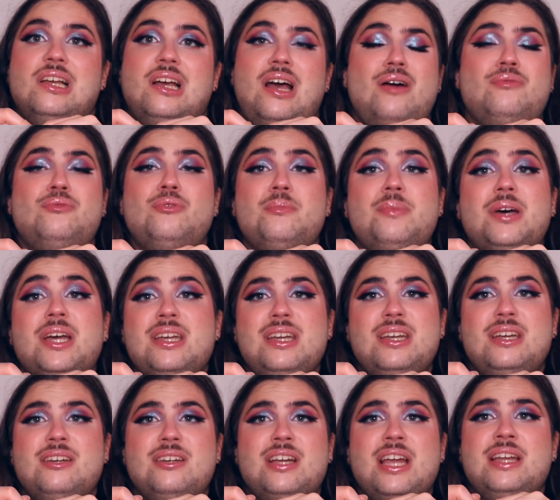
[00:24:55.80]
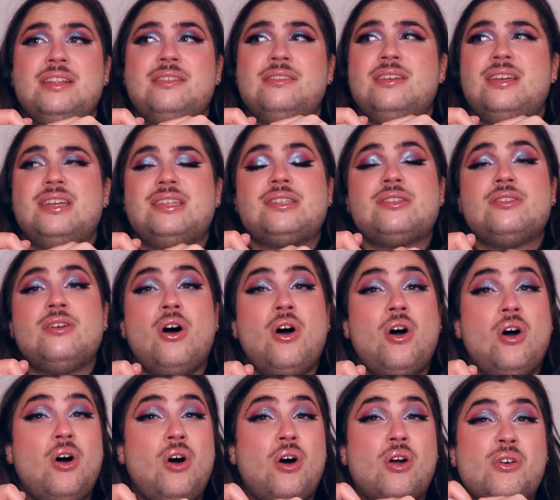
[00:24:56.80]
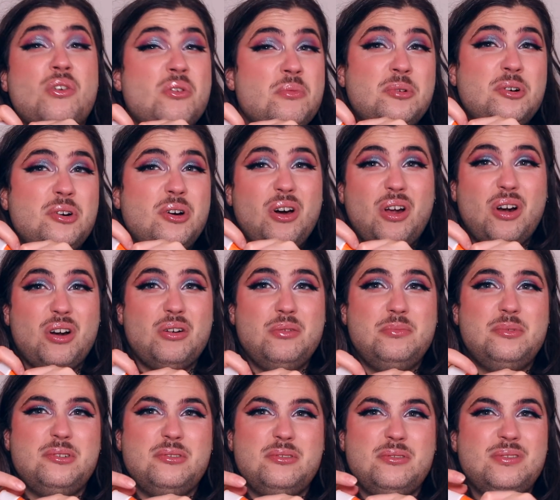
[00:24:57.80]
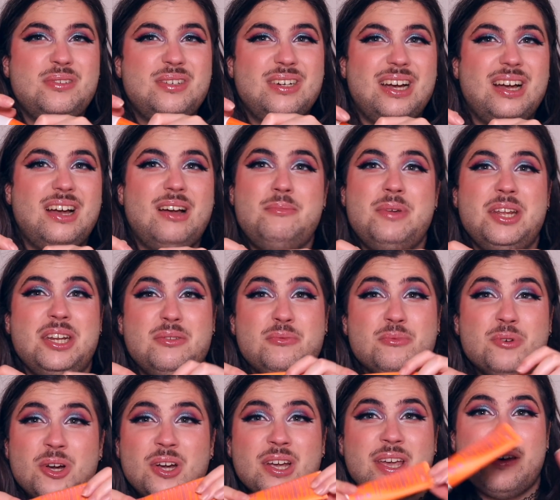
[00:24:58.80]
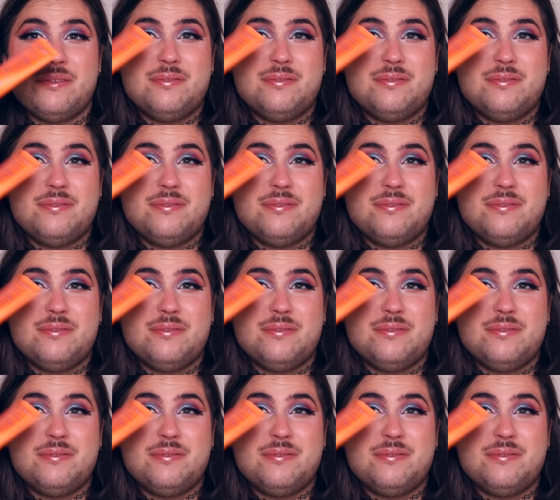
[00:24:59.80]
I won't buy it again. It's not horrible. I made it work. I